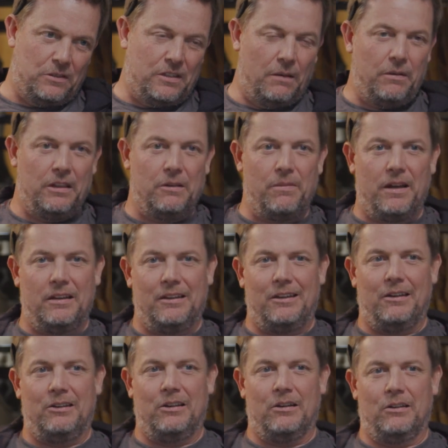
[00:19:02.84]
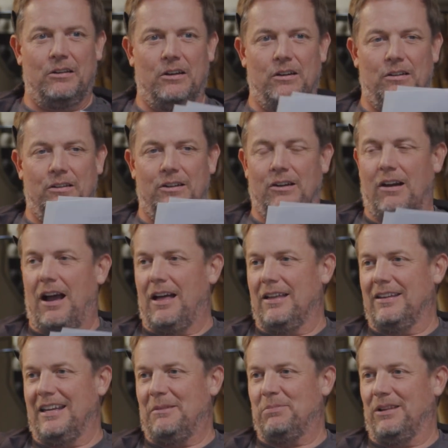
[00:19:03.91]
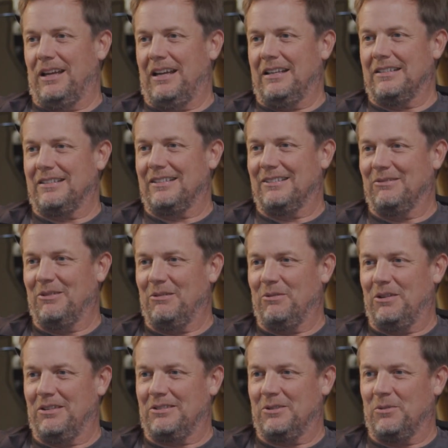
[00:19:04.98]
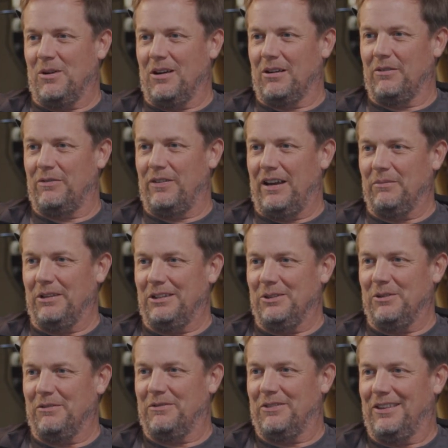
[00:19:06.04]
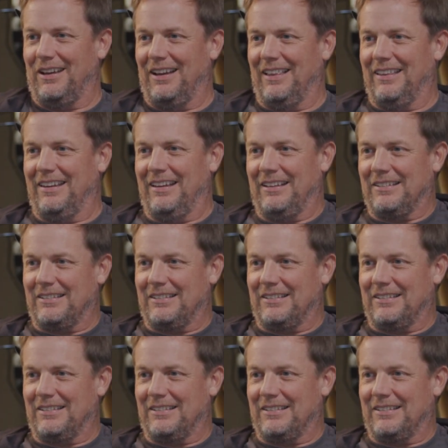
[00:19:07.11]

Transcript: tell me a little about your holiday plans. What is the Walker family doing for the holidays?